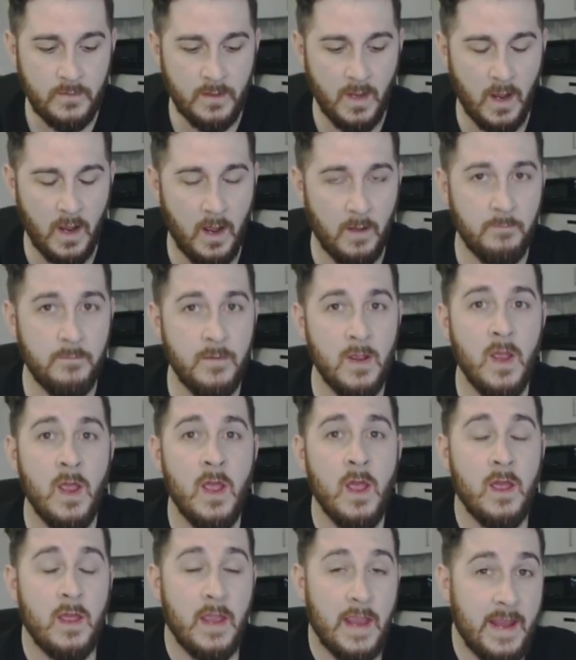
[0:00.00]
Um,
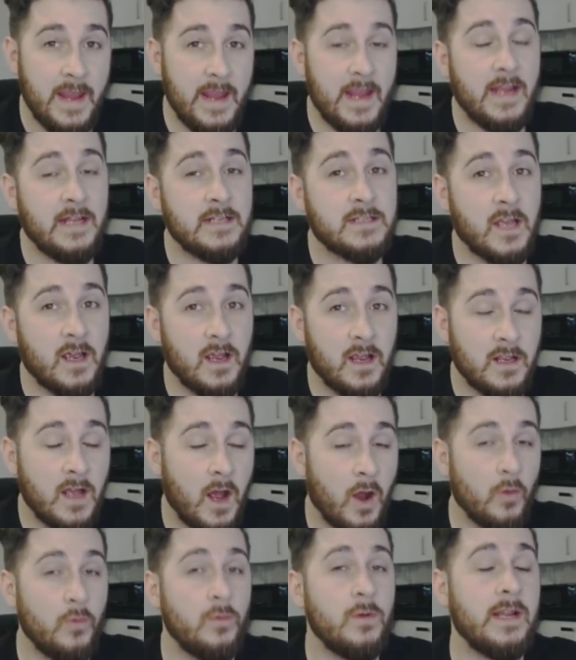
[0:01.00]
he is
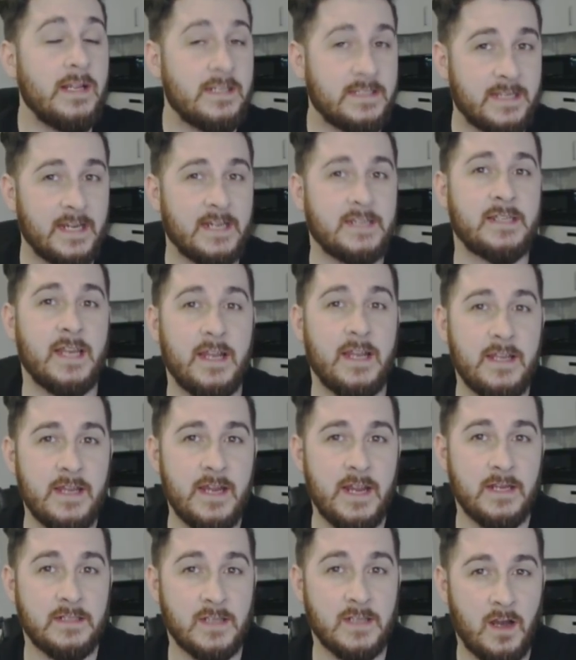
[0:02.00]
only 16 years